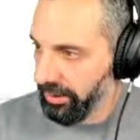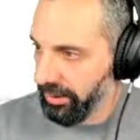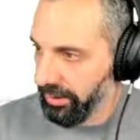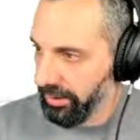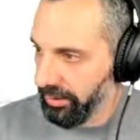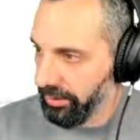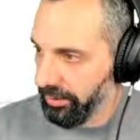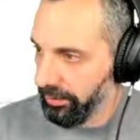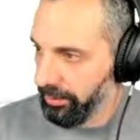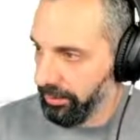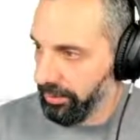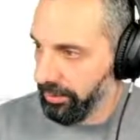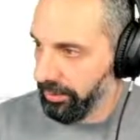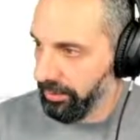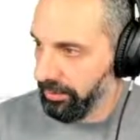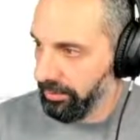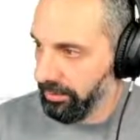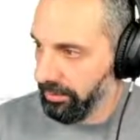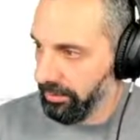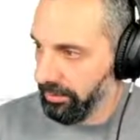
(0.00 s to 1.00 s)
and groups.
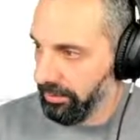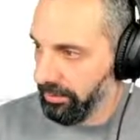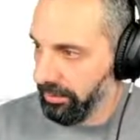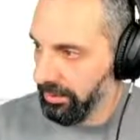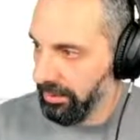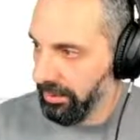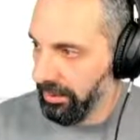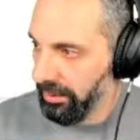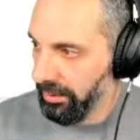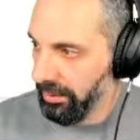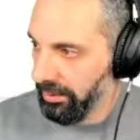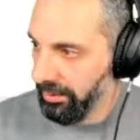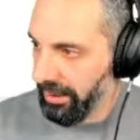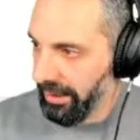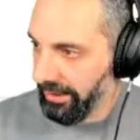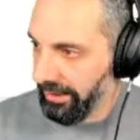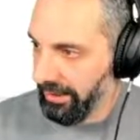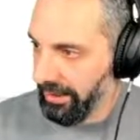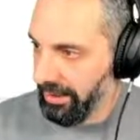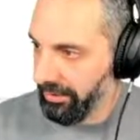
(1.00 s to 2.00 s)

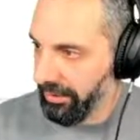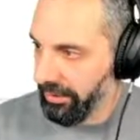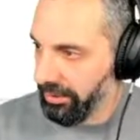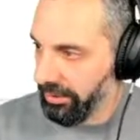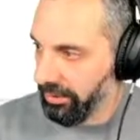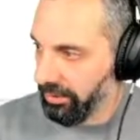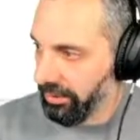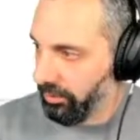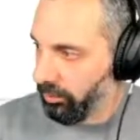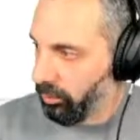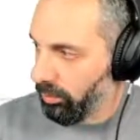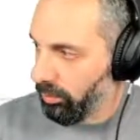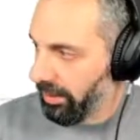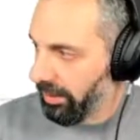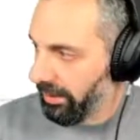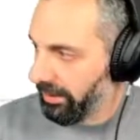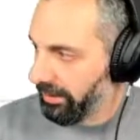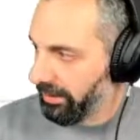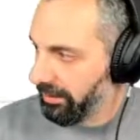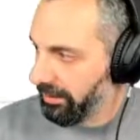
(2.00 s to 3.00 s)
Right now, there's only
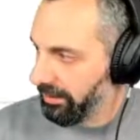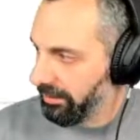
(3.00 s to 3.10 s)
one.